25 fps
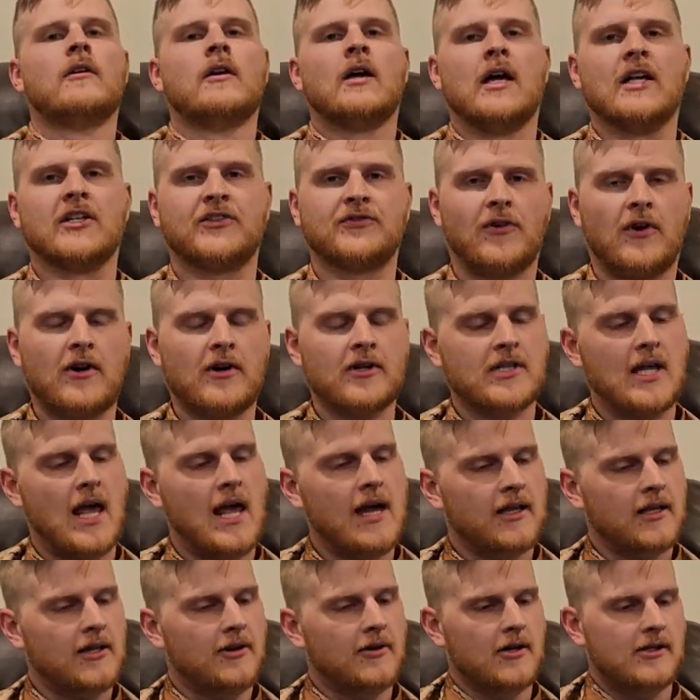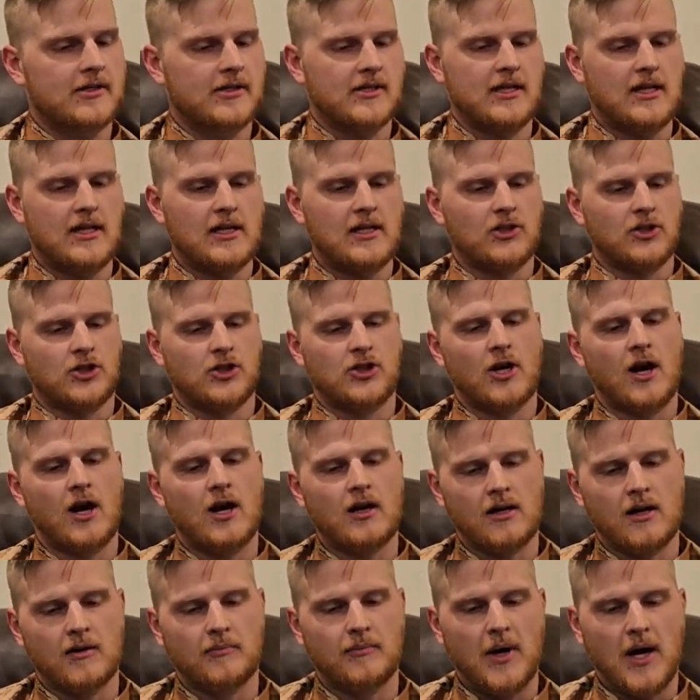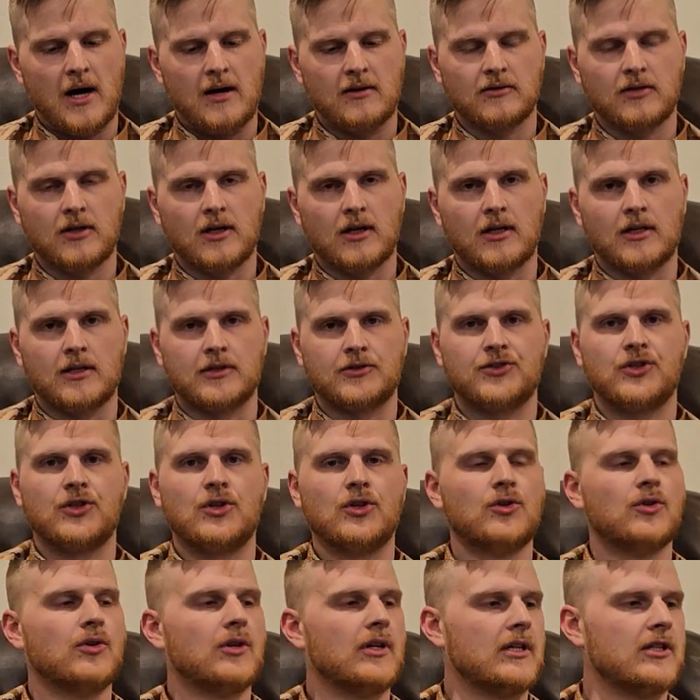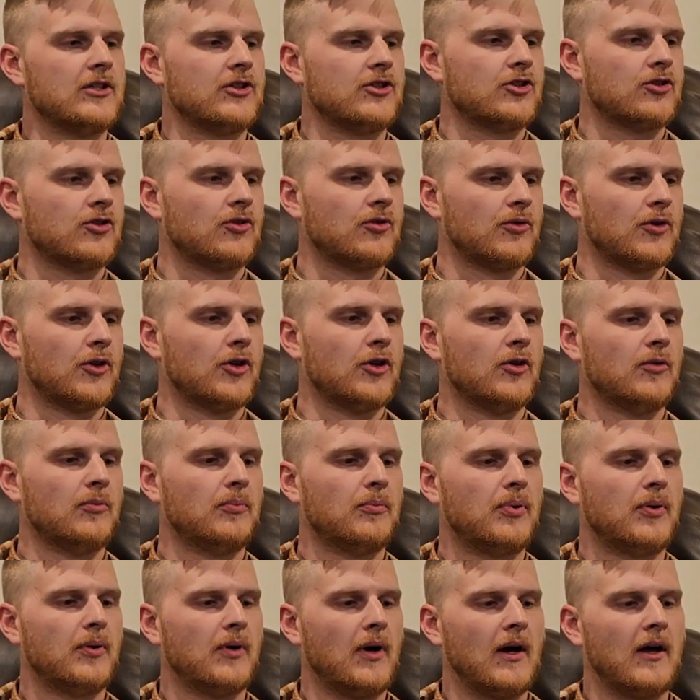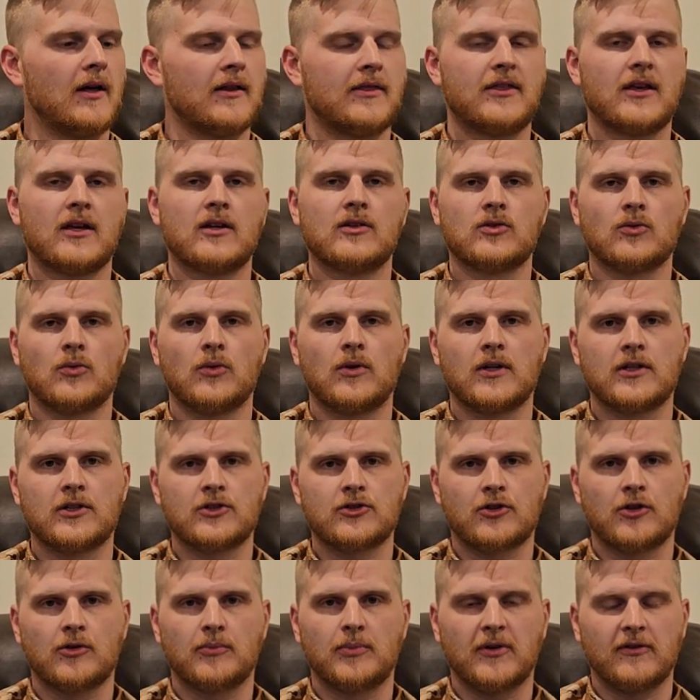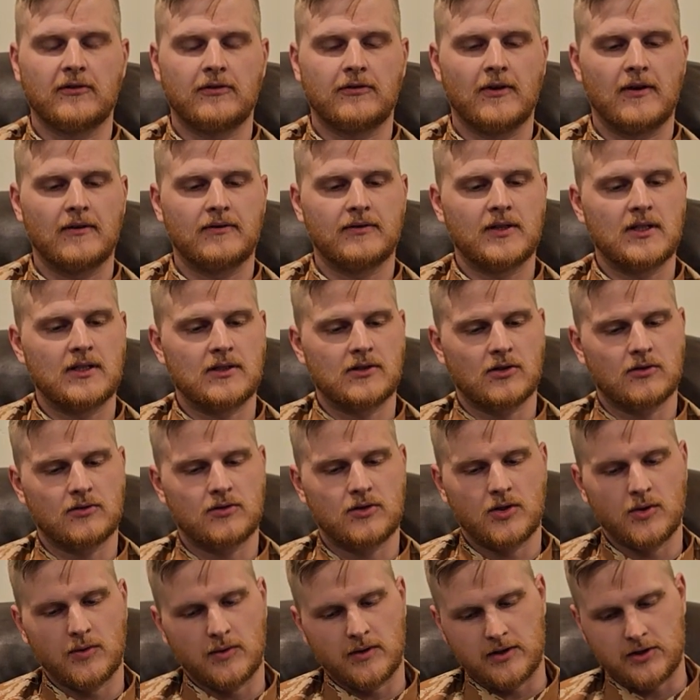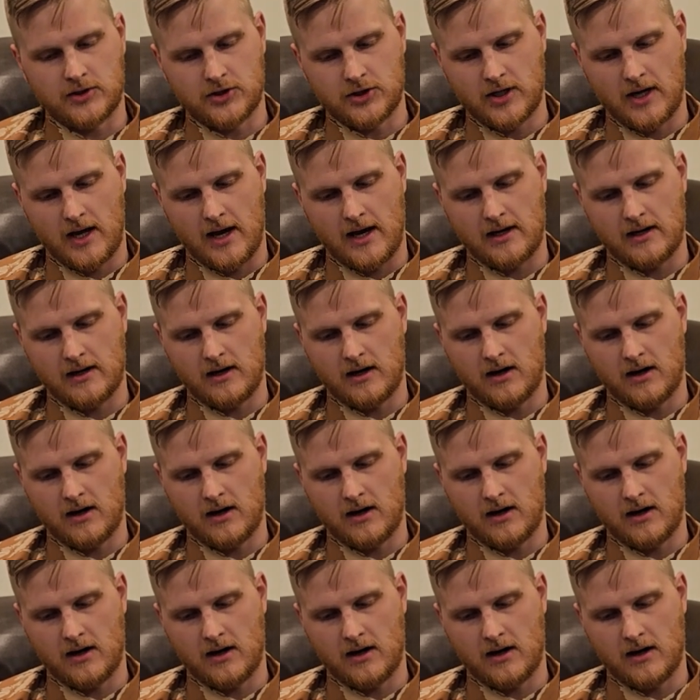As far as accuracy, it shot about a 2-inch group. I think it was a 1-inch group at 50, so 2-inch at